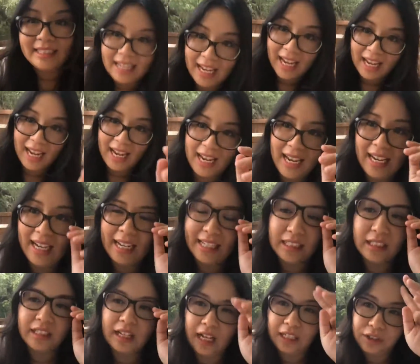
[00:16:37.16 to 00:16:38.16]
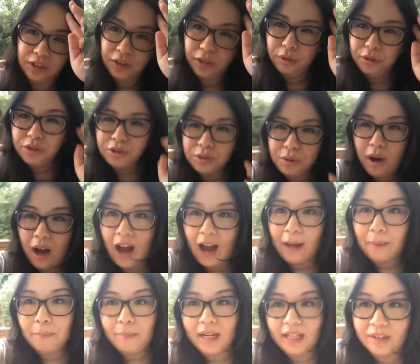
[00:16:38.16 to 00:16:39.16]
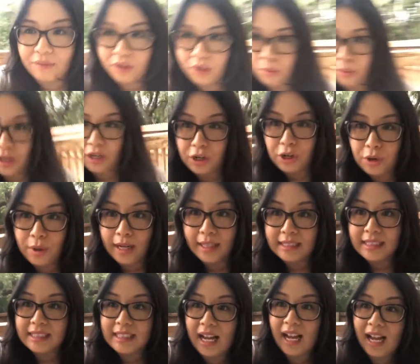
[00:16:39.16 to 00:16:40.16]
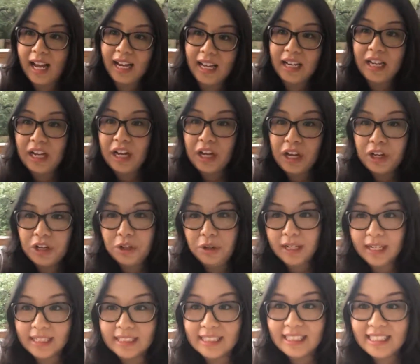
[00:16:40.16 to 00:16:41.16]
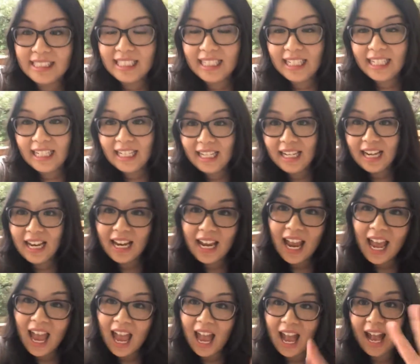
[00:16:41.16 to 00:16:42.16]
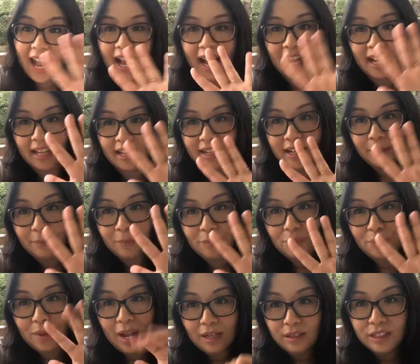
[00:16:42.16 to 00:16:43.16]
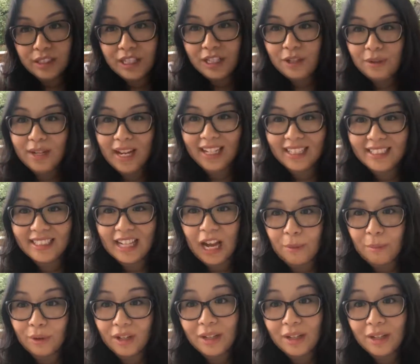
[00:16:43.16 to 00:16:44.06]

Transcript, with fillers: day. It's not too, too hot, but if you want to go outside, you can see. And I'll see you next time.